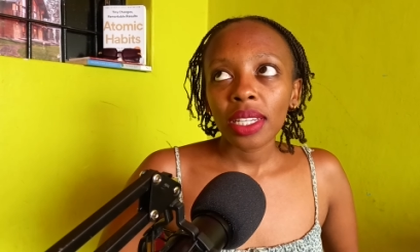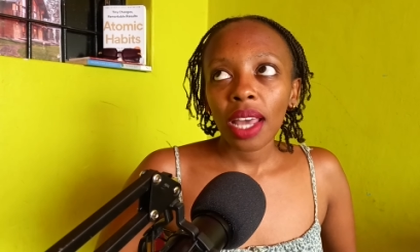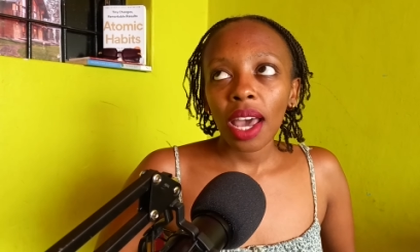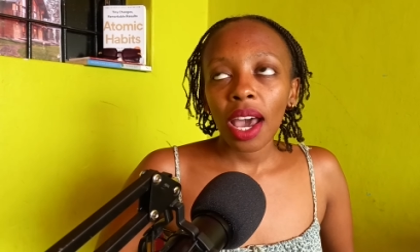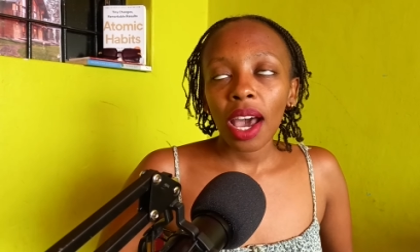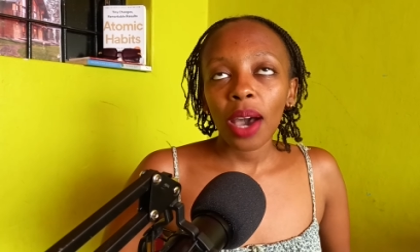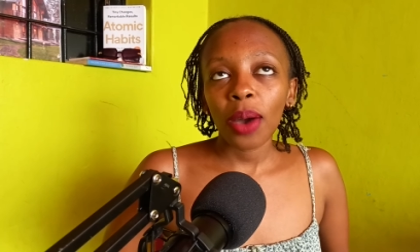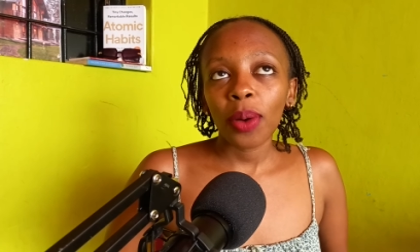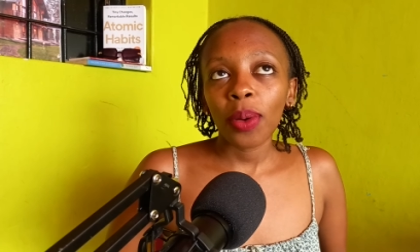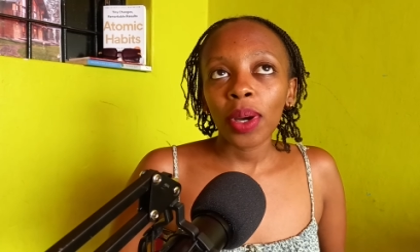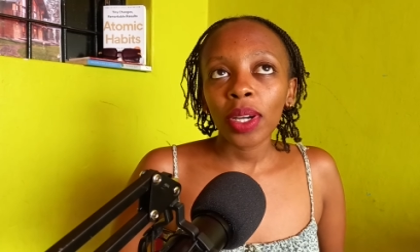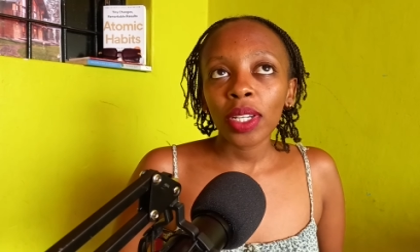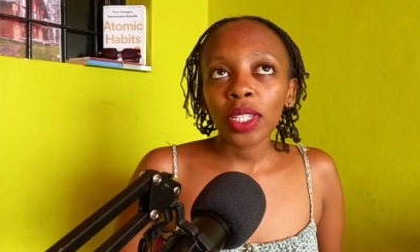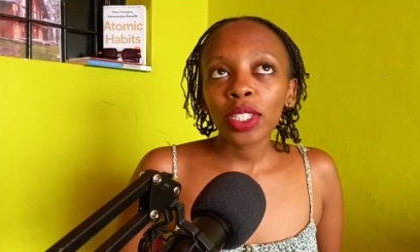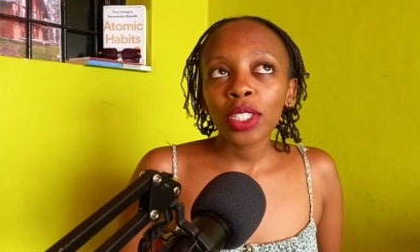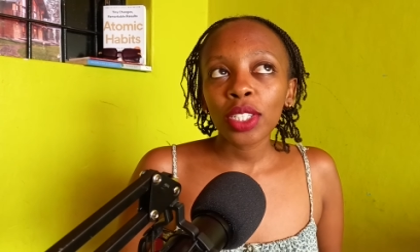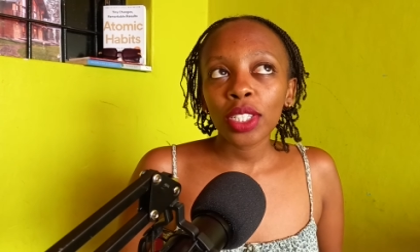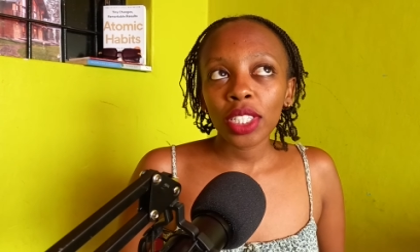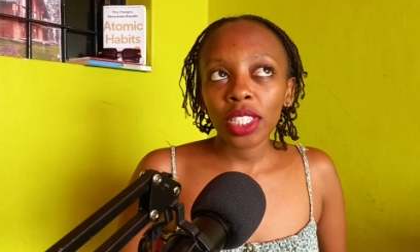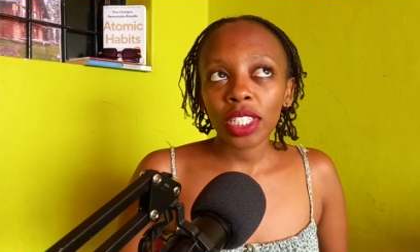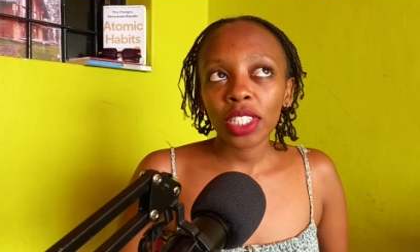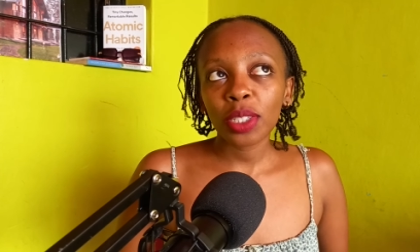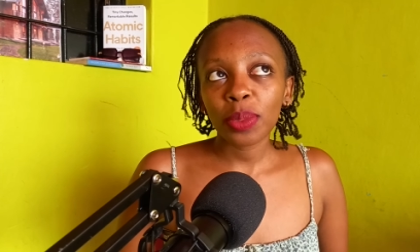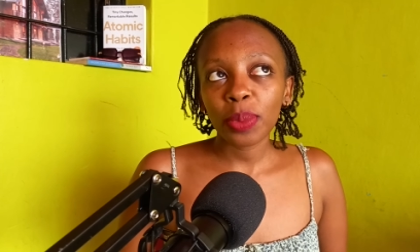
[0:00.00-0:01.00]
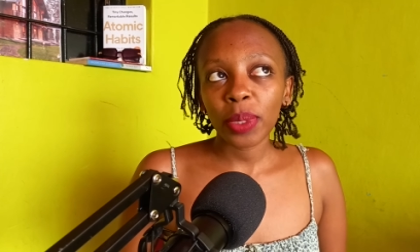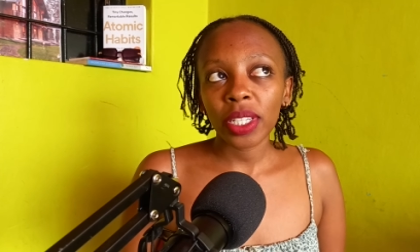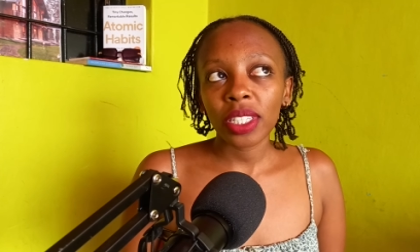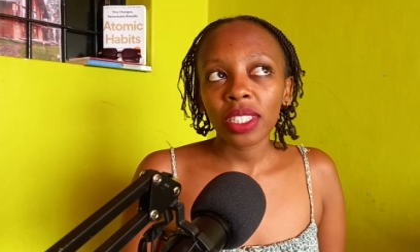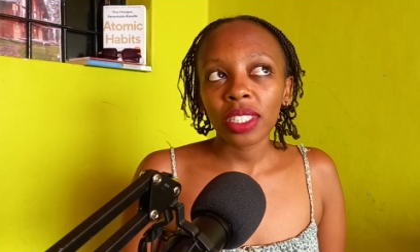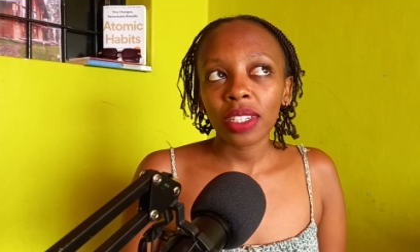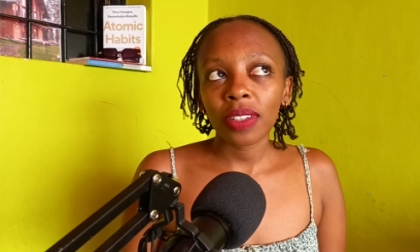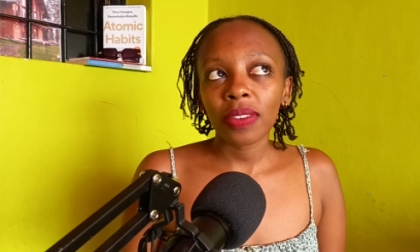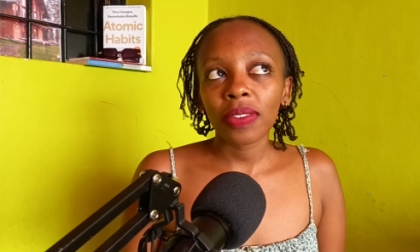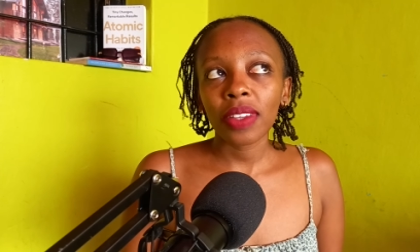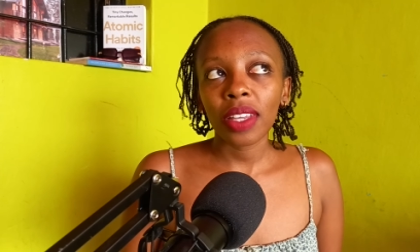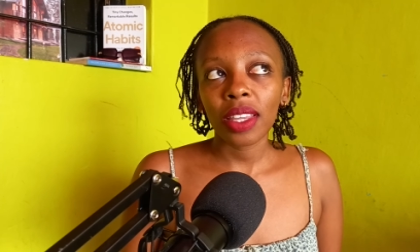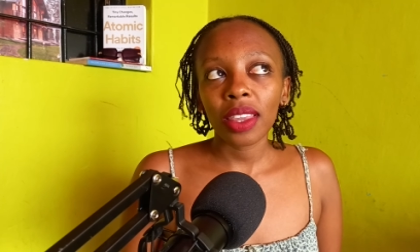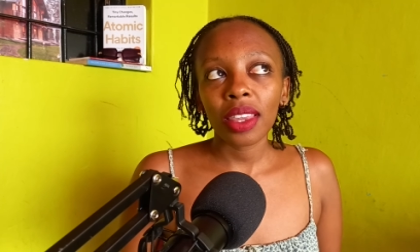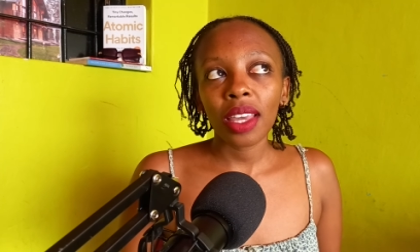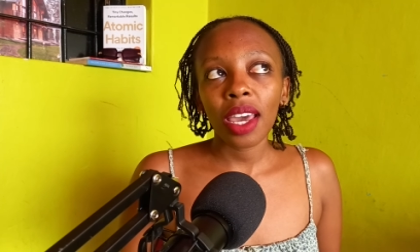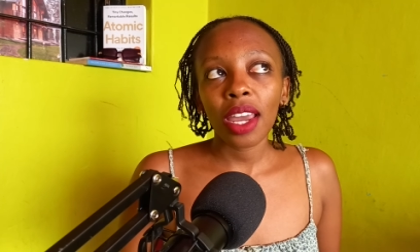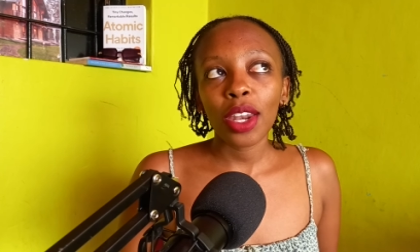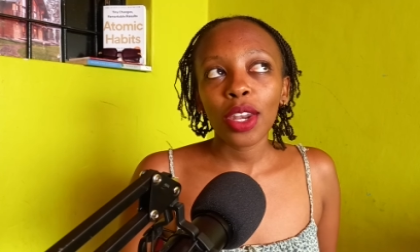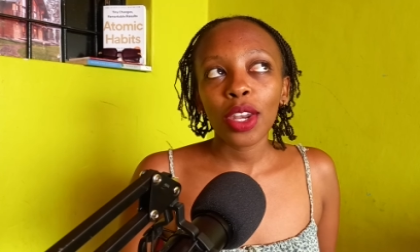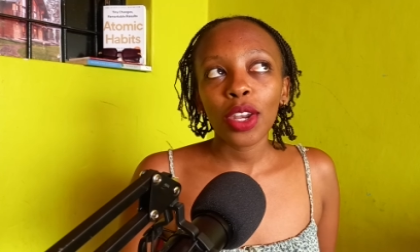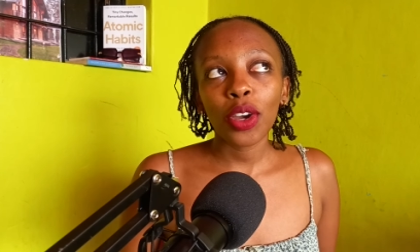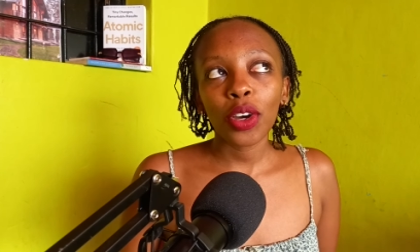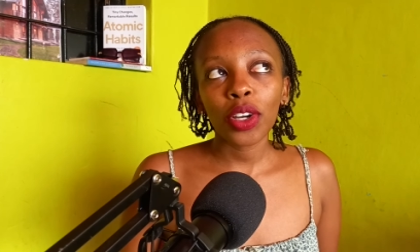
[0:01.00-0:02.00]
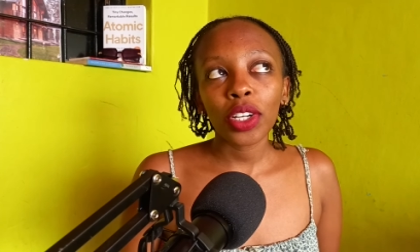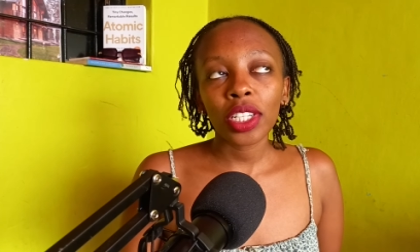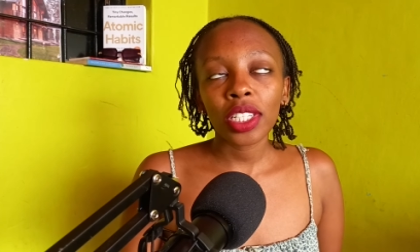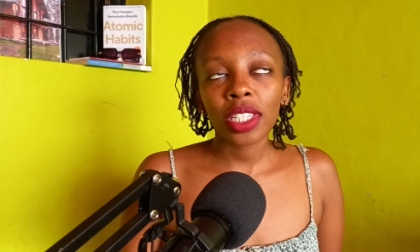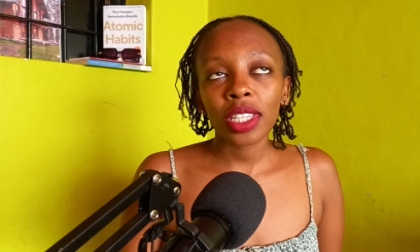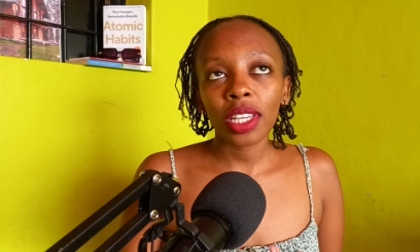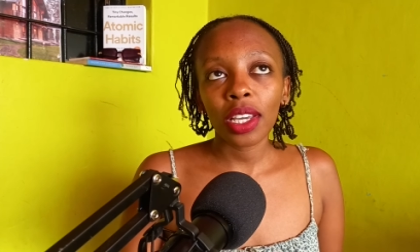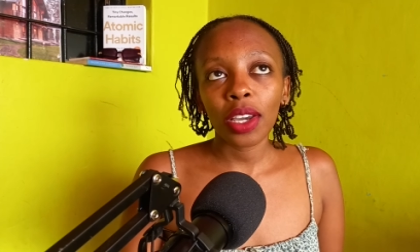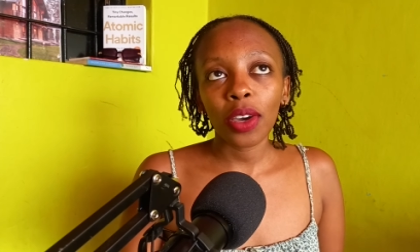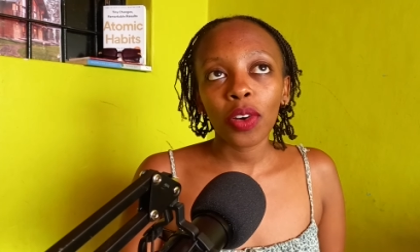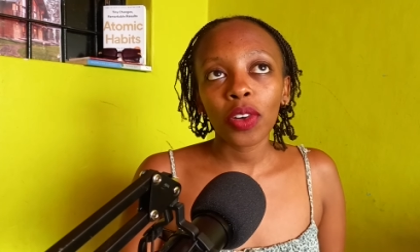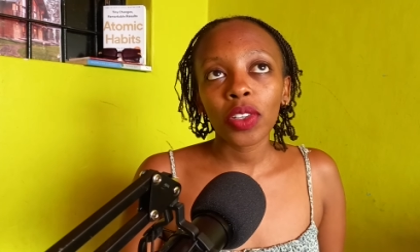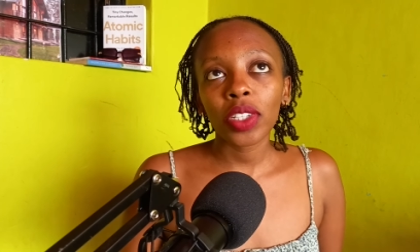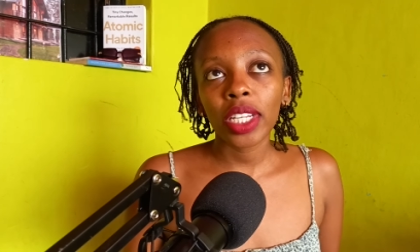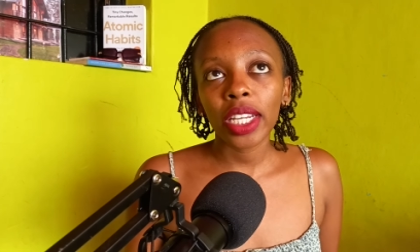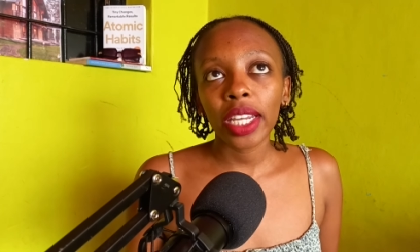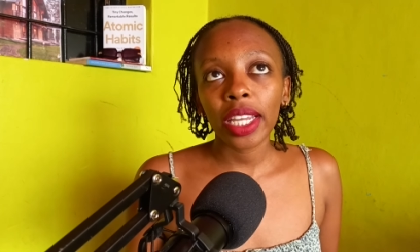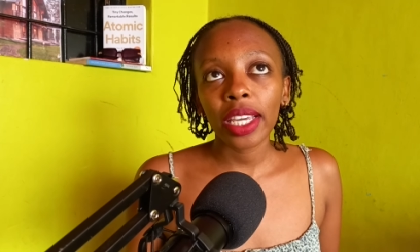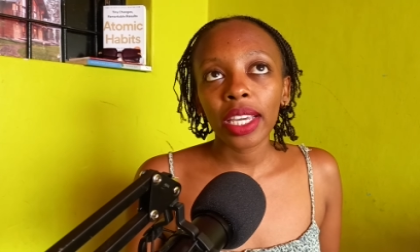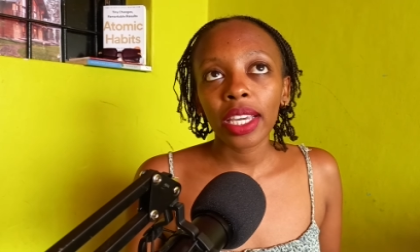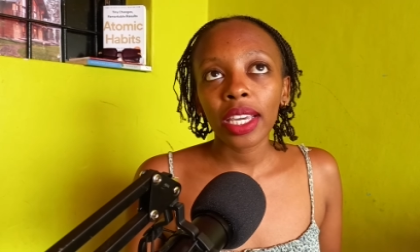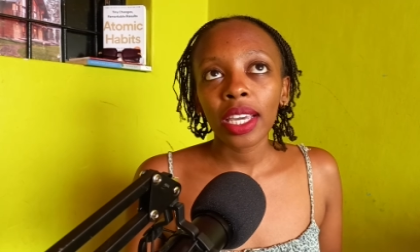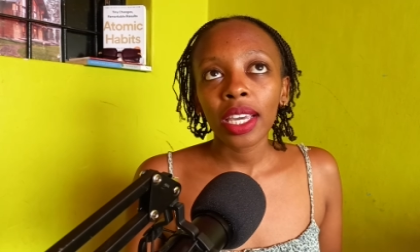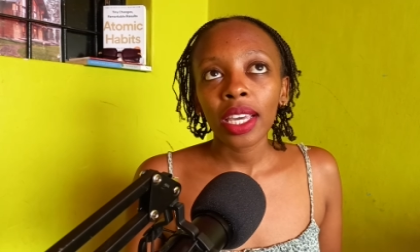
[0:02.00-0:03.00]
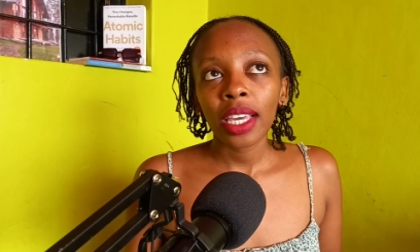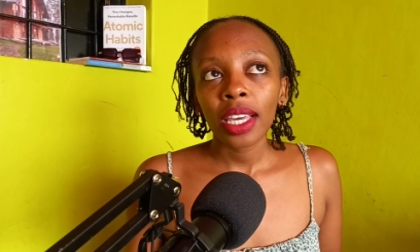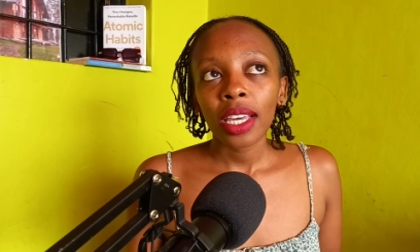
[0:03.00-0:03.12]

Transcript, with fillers: I want to teach myself that they're not the only